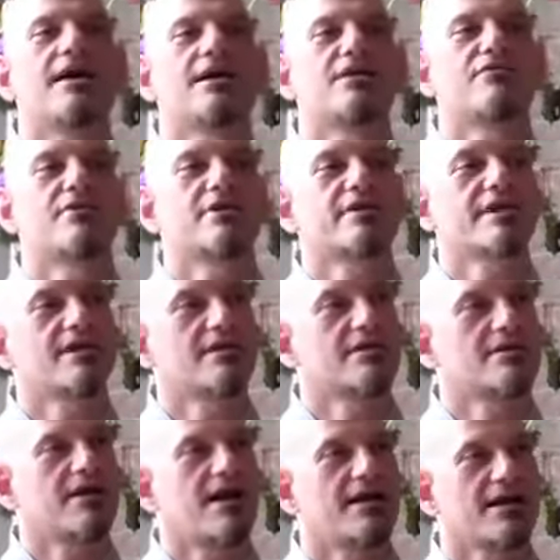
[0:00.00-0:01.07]
And he
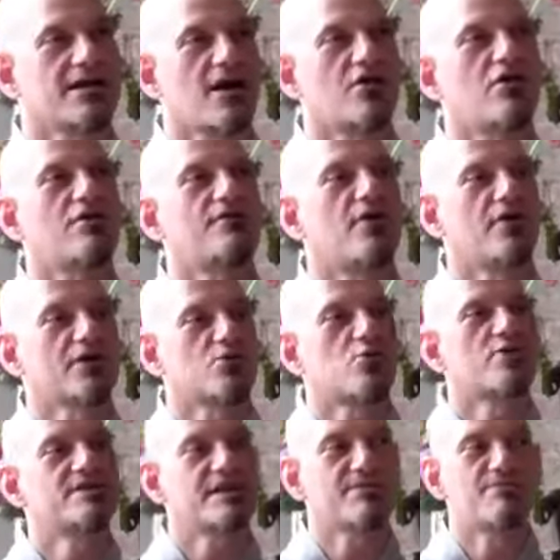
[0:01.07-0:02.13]
really kind of got off on
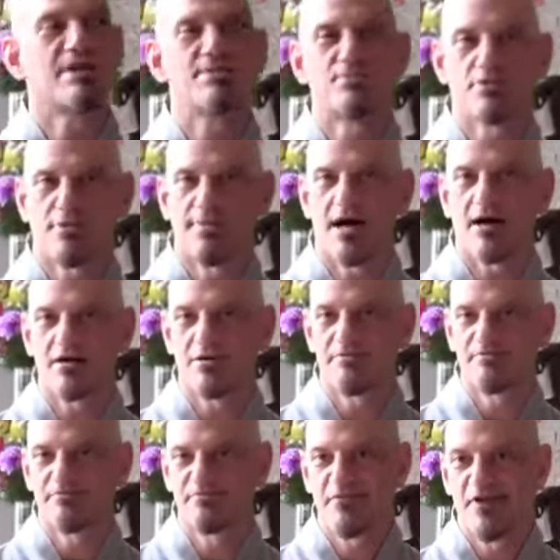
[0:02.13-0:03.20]
quizzing people about
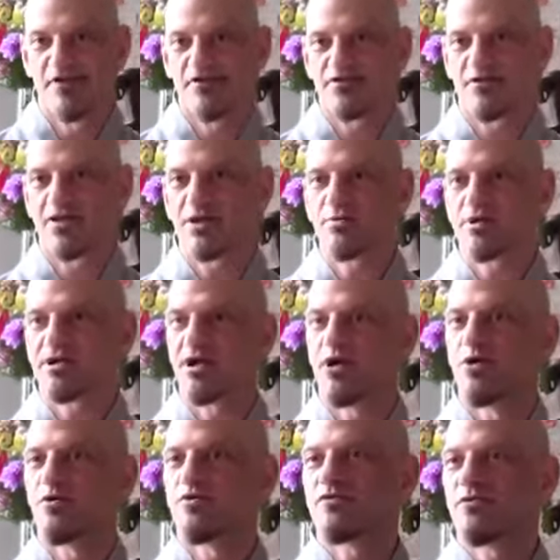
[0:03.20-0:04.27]
it. So he would
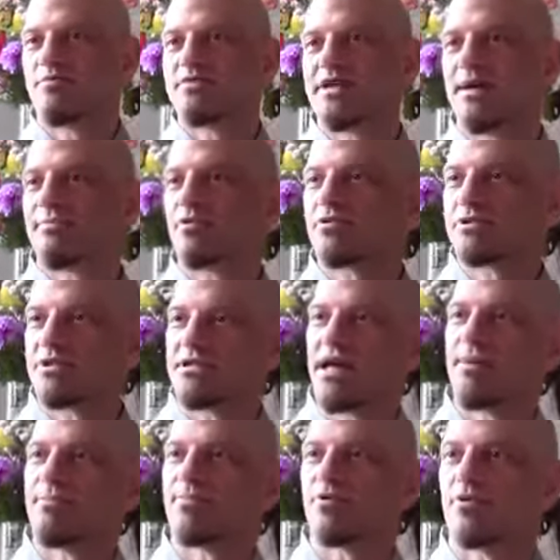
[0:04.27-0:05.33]
go from temple to
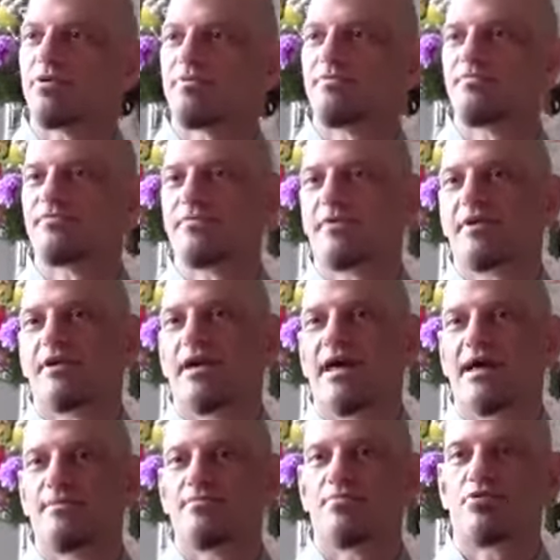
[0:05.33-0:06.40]
temple
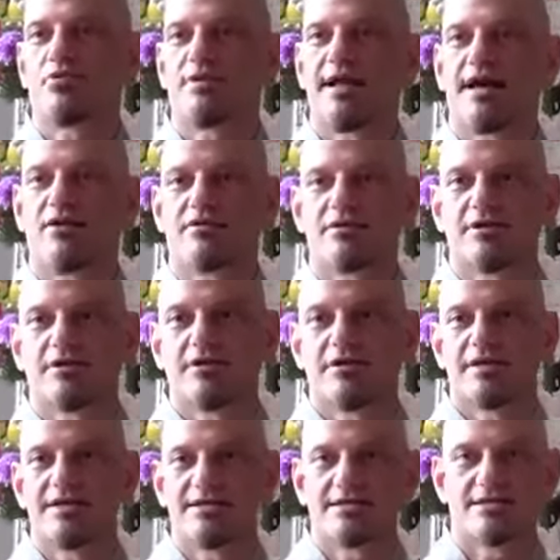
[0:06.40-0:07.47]
and pull
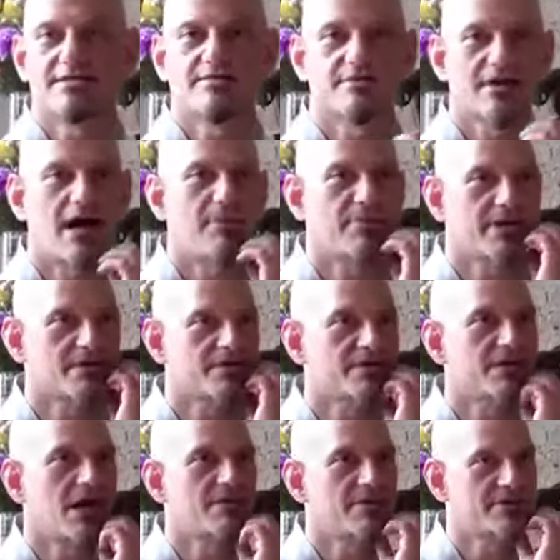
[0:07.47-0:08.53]
out his copy of the
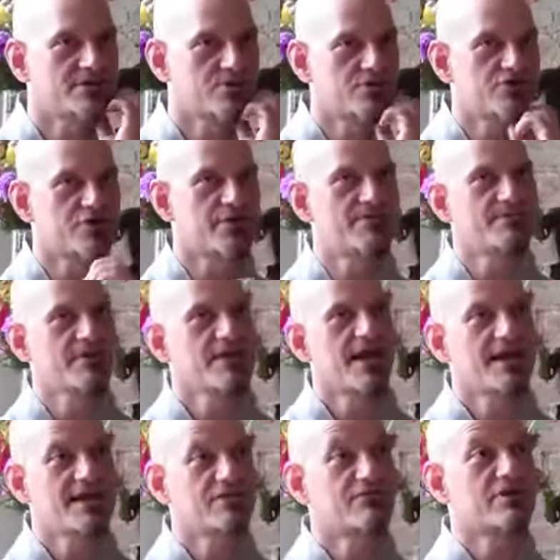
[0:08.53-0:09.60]
Diamond Sutra.
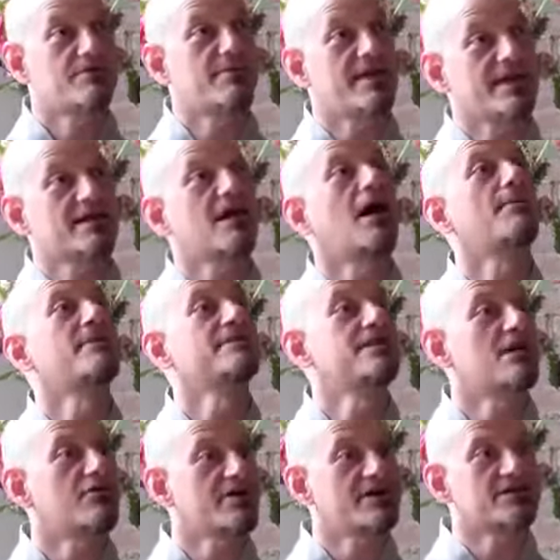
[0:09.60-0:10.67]
And he'd written many
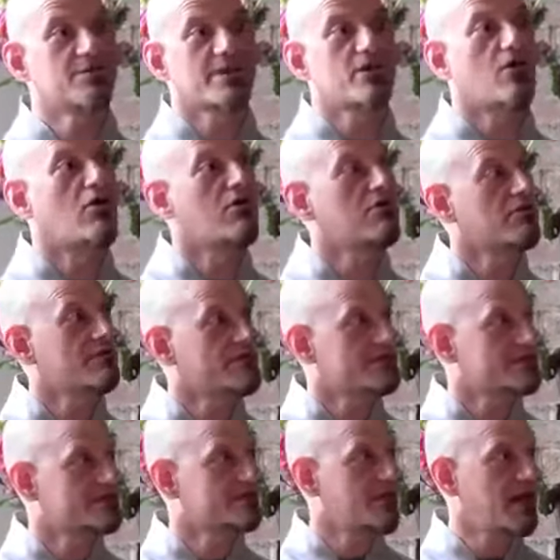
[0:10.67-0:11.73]
commentaries. We had all of
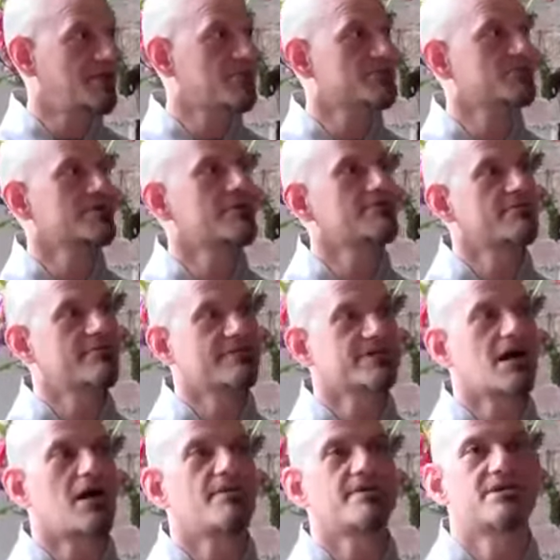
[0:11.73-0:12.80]
his papers with him,
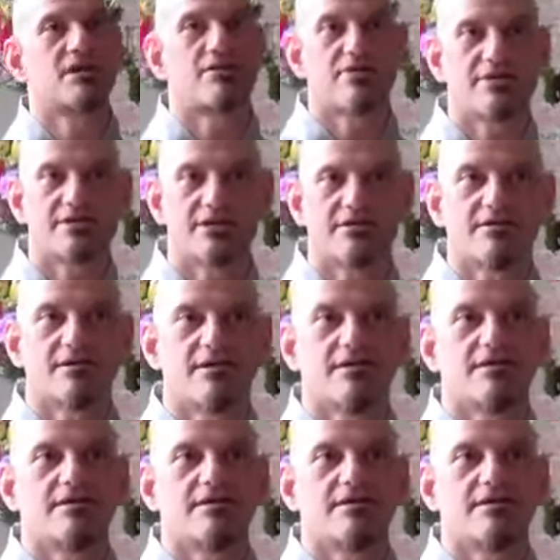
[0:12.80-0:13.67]
his commentaries and